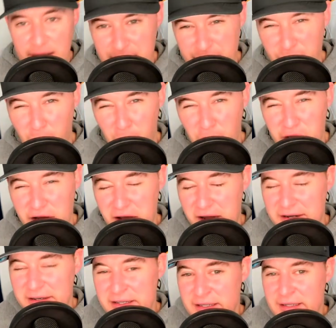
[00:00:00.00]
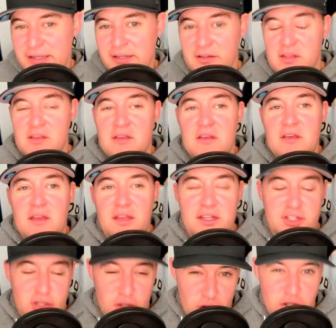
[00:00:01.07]
been rolling on,
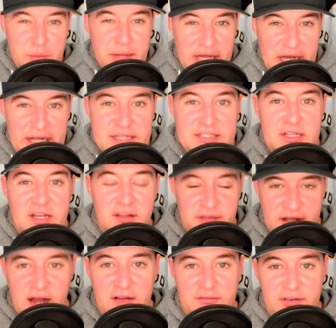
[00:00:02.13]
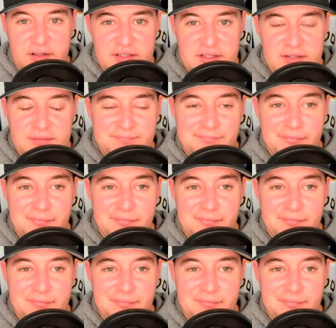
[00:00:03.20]
it's usually because of the conference.